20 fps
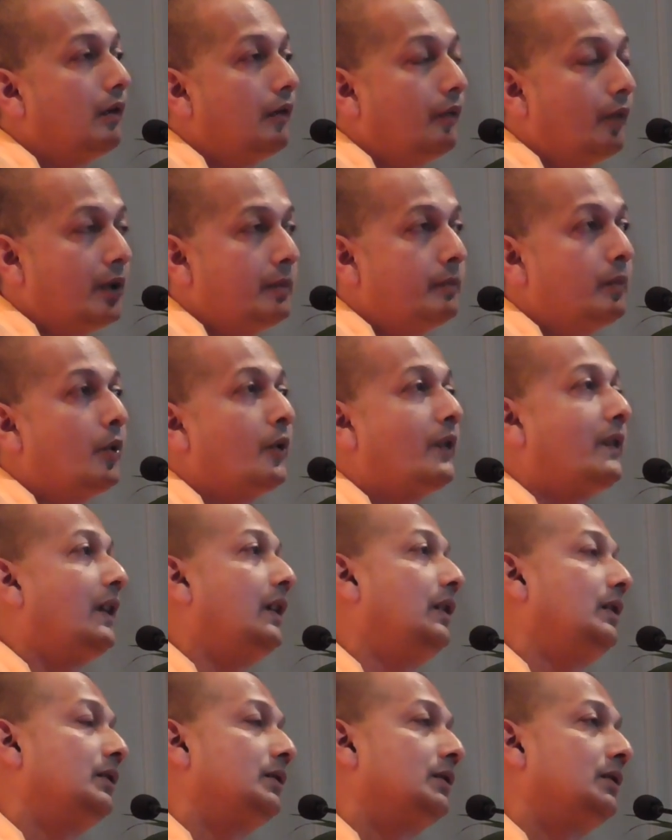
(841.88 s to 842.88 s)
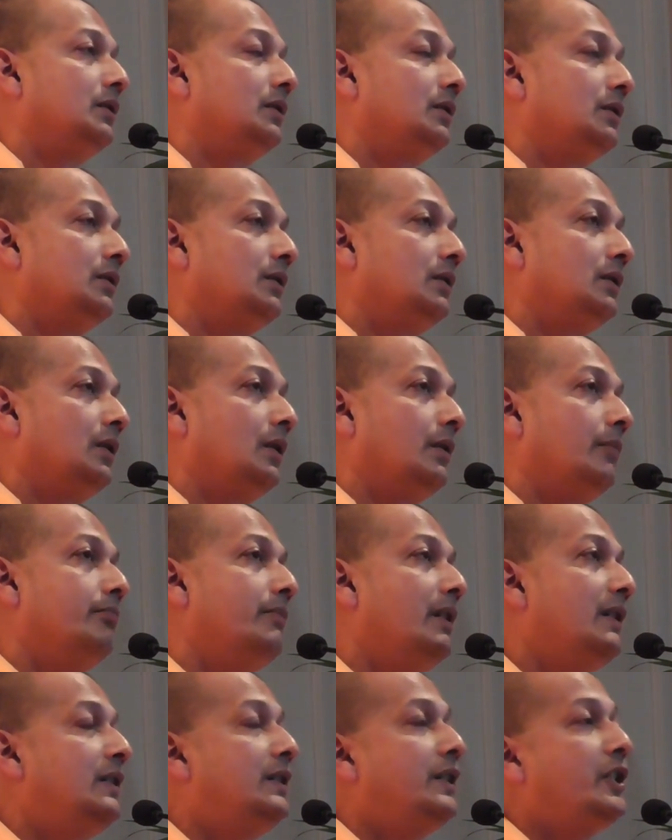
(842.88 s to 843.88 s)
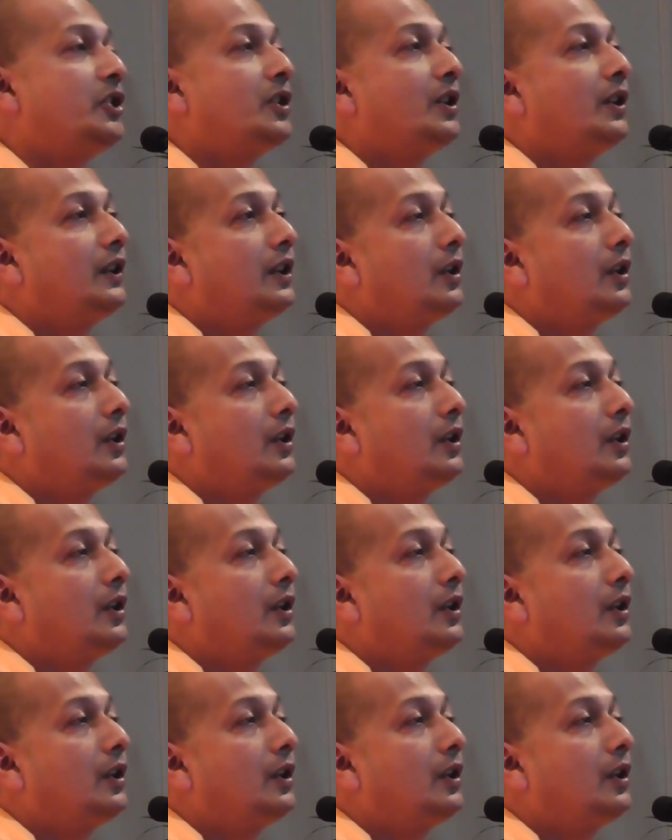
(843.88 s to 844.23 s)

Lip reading: one more thing, meditation